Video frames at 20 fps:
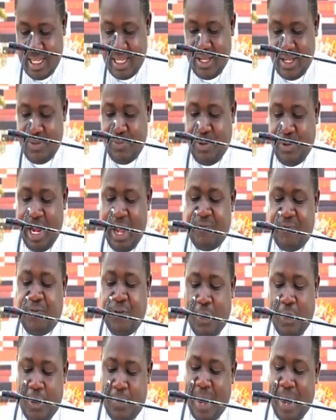
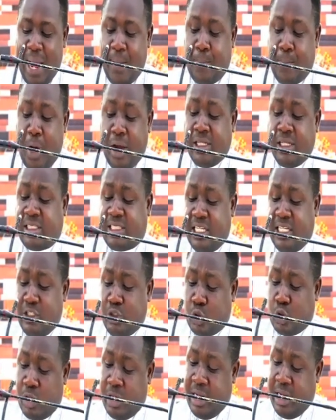behavior by pointing
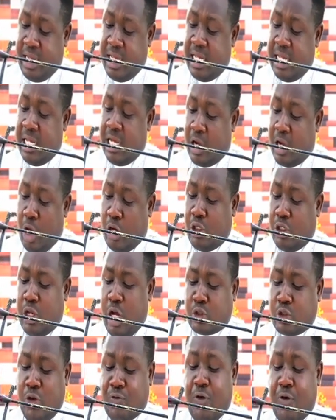to the
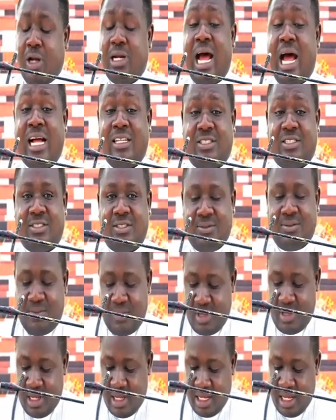conduct of others,
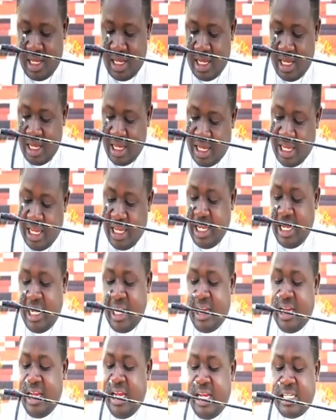he
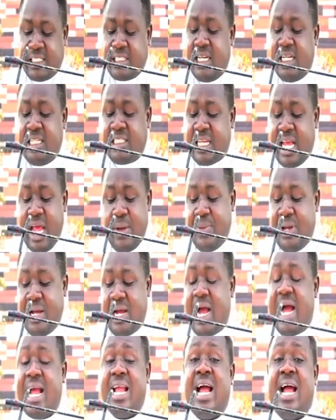isn't aiming
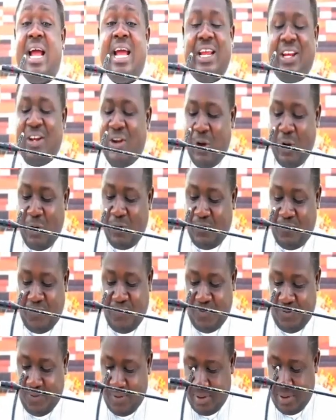higher enough.
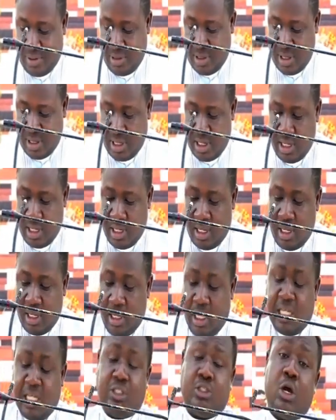
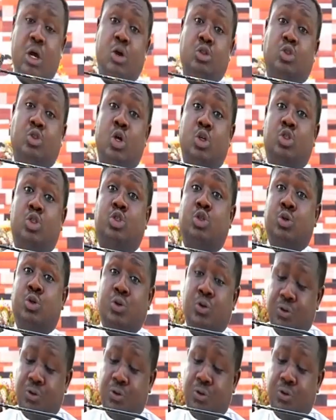This is also true